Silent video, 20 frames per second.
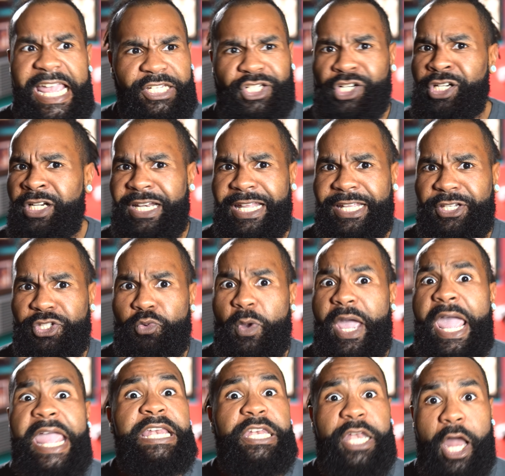and turning it into
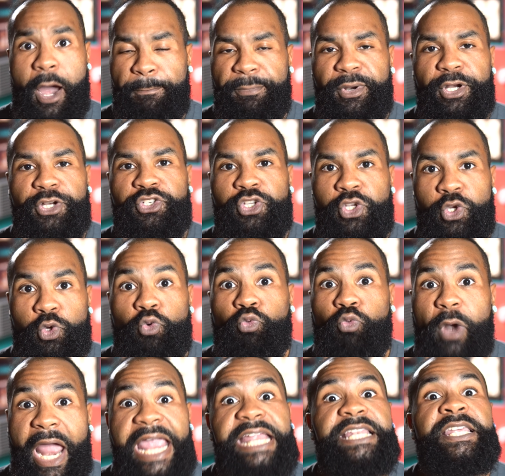a number two
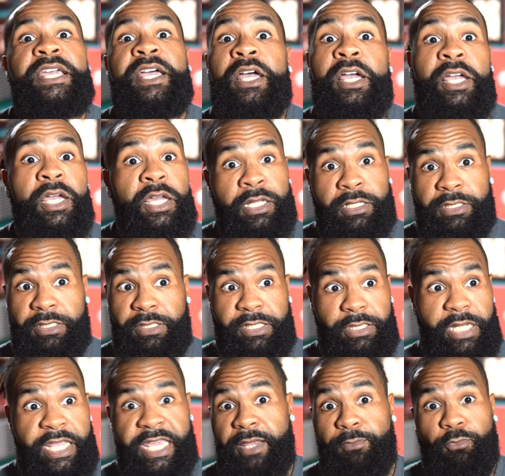ranked
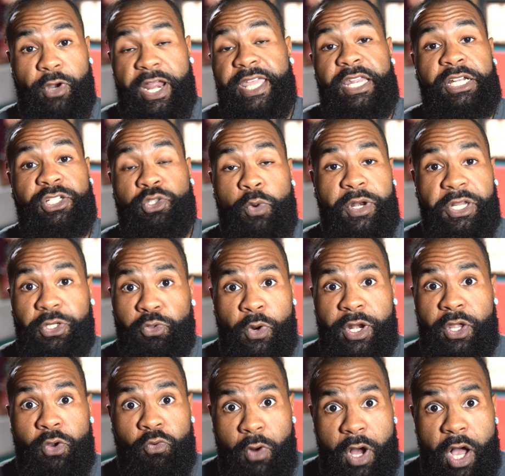team ranked in
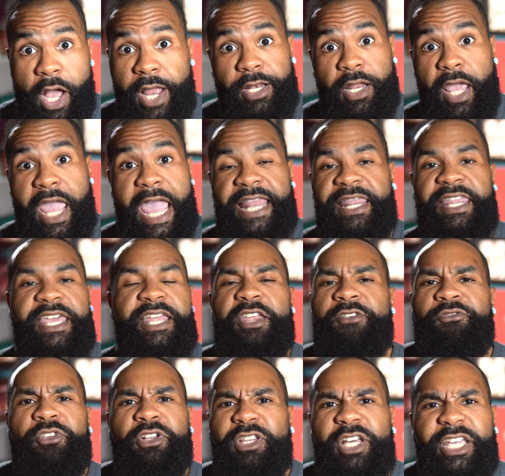2021. And then
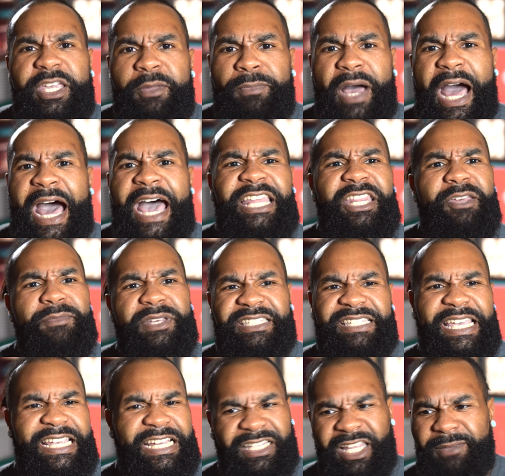if you're looking behind them, it's
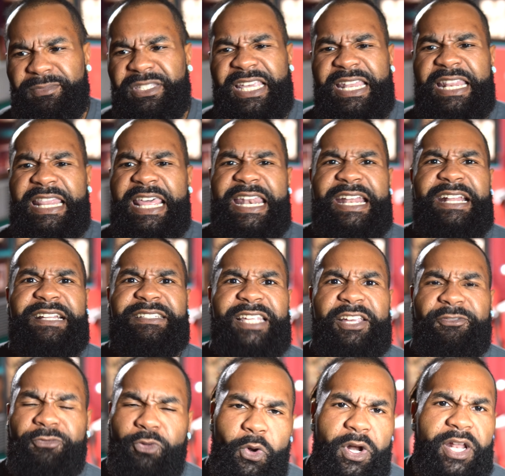like Clemson, and it's
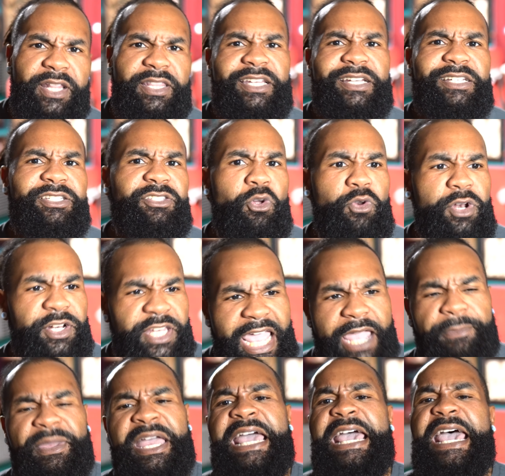like Florida, and then it's Notre
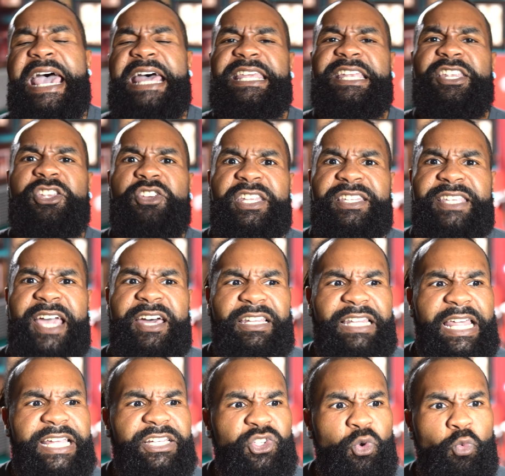Dame. And then you get down to
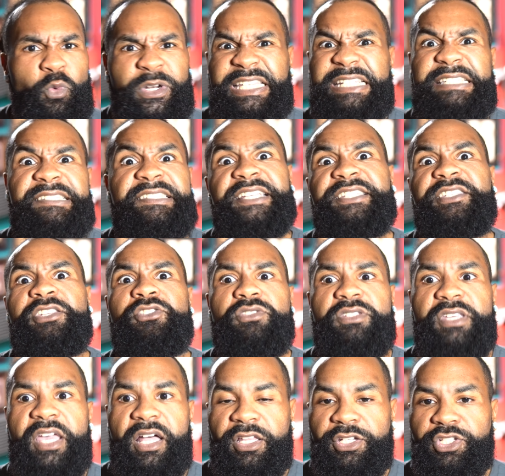like 26th and you
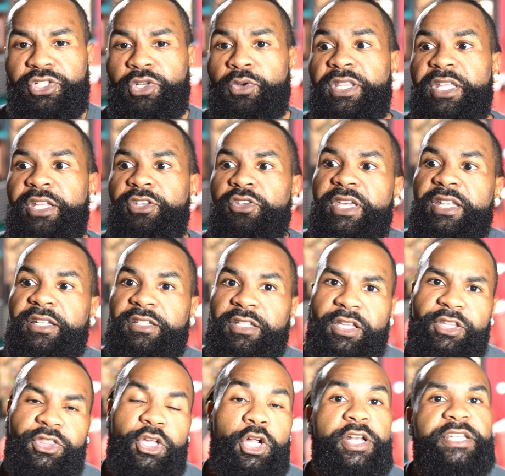see LSU, and then you get into
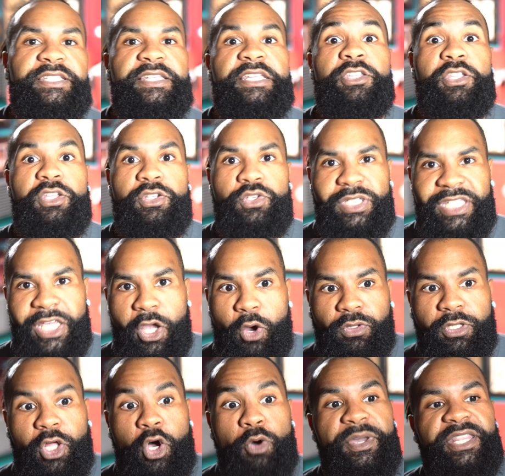the 30s and then you see
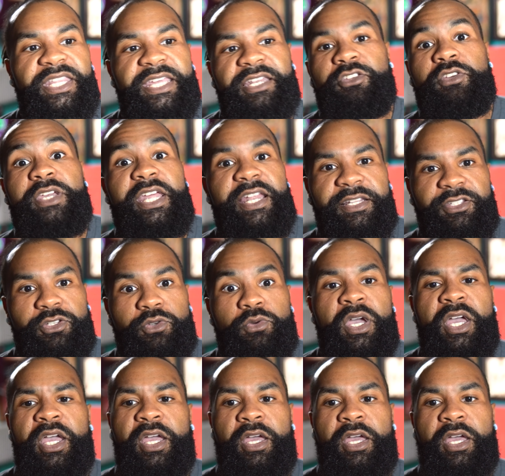Oklahoma, and then you get into